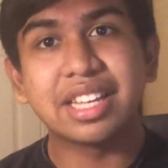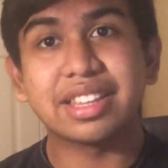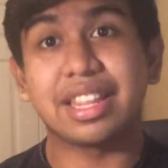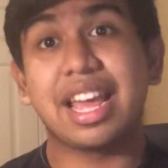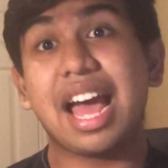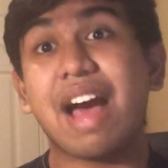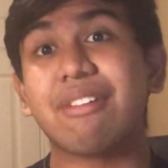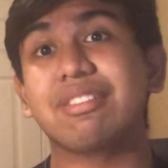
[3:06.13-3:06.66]
they
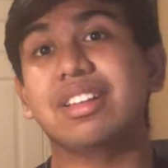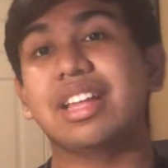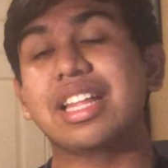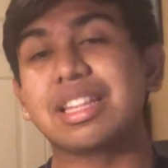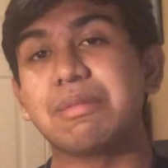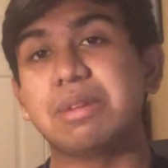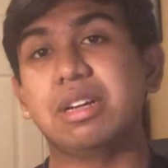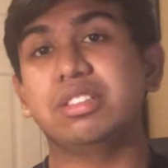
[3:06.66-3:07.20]
have to let
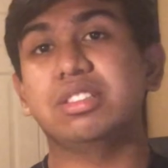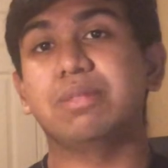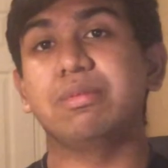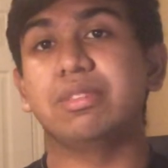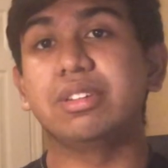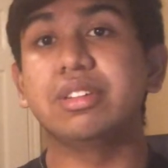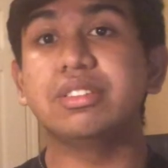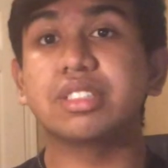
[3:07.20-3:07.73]
the Melstrom
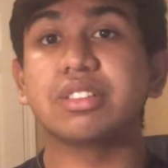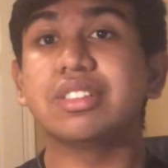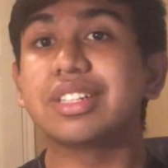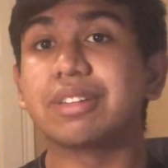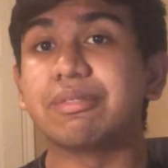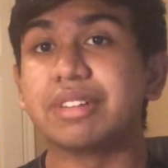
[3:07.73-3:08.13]
through so you could